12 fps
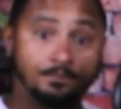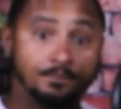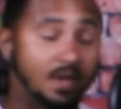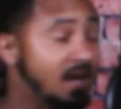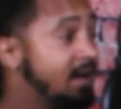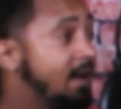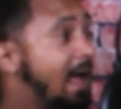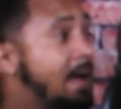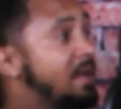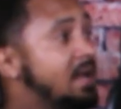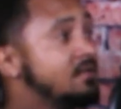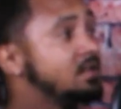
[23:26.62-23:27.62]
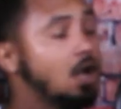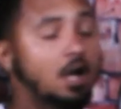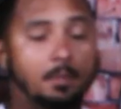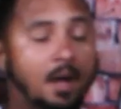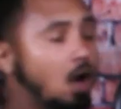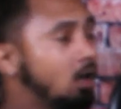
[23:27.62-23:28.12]
And then I'm not even talking
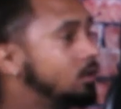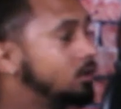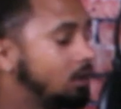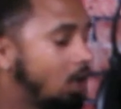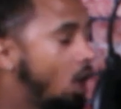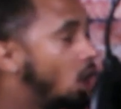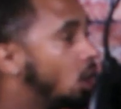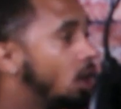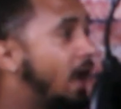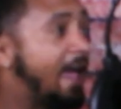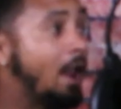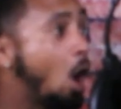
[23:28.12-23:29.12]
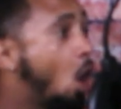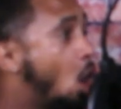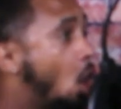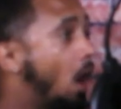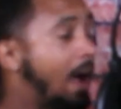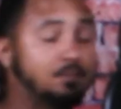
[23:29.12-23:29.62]
about her at
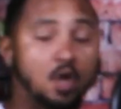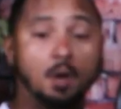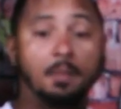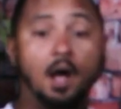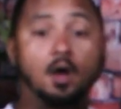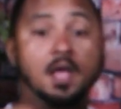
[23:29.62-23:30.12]
all. I'm talking about,